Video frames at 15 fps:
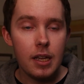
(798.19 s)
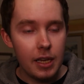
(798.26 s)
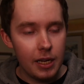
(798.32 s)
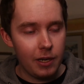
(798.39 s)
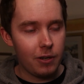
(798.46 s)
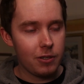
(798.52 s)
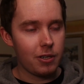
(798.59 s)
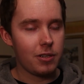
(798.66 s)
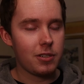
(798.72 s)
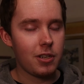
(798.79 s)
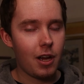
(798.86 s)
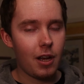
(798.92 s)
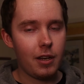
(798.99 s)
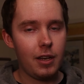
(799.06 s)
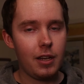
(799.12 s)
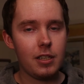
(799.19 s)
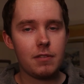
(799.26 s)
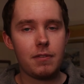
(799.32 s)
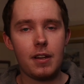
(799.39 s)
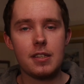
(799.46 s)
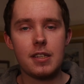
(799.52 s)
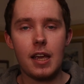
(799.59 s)
He also starred in it. It's
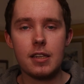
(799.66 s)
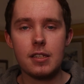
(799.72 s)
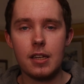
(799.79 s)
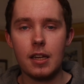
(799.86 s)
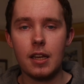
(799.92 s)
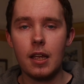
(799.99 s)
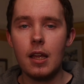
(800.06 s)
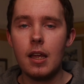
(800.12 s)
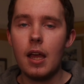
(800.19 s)
fantastic.